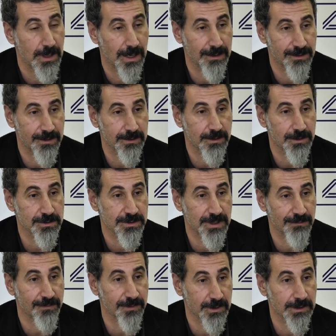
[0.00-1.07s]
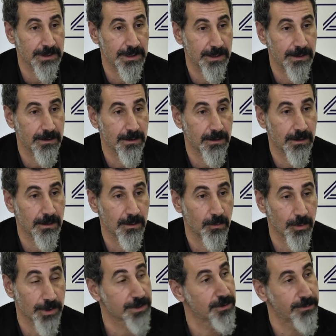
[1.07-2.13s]
I think there's definitely
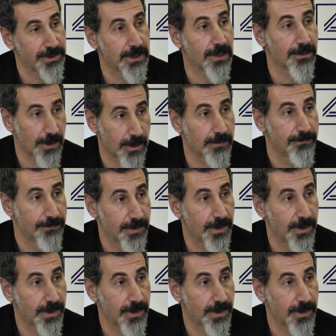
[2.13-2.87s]
work to be done there.